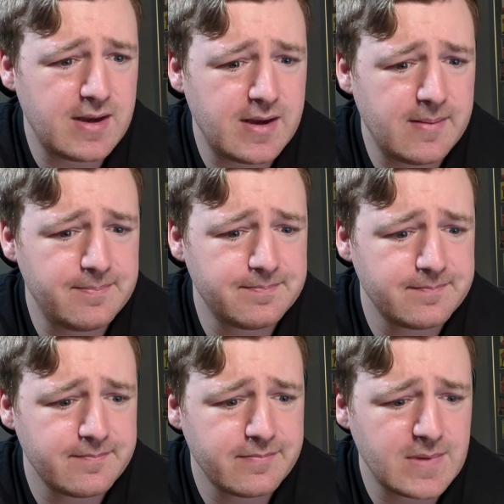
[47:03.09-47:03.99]
Um,
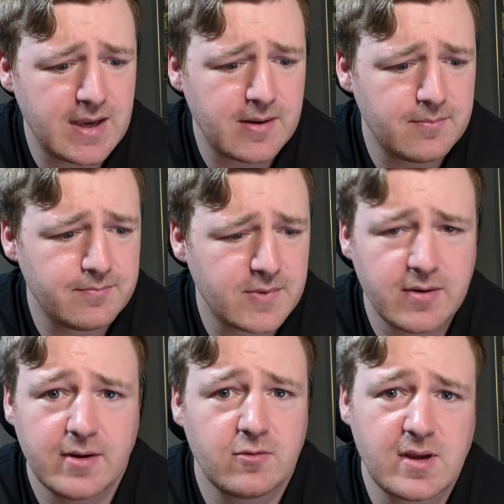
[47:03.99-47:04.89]
yeah, all
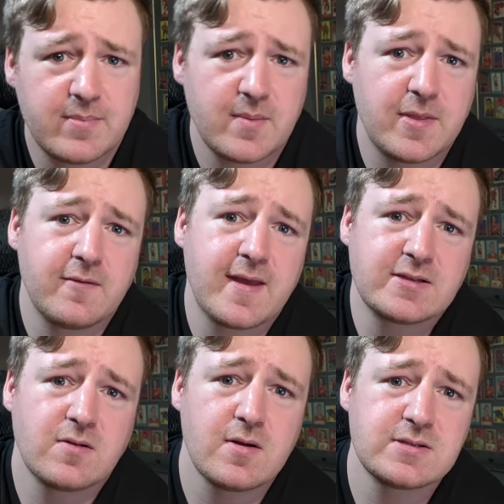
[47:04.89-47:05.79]
right, we're wrapped up there.
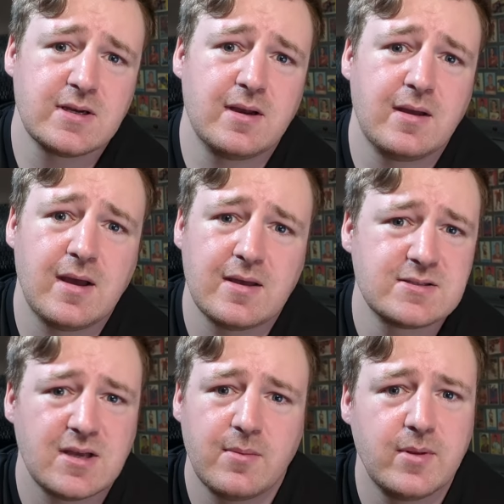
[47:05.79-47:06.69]
Thanks for watching. Uh,
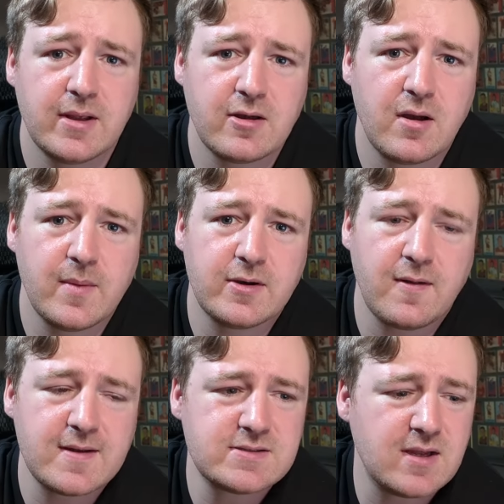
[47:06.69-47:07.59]
sub, like, comment,
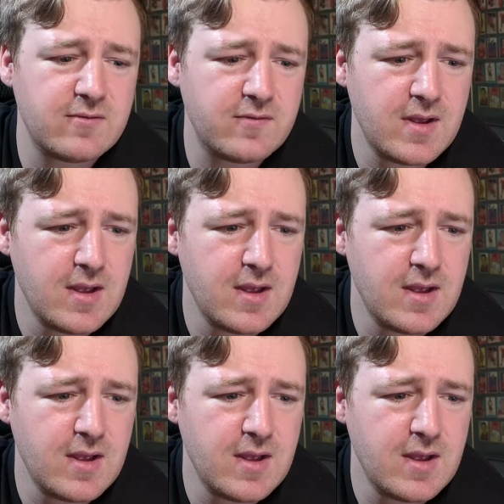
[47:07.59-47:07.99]
all that stuff.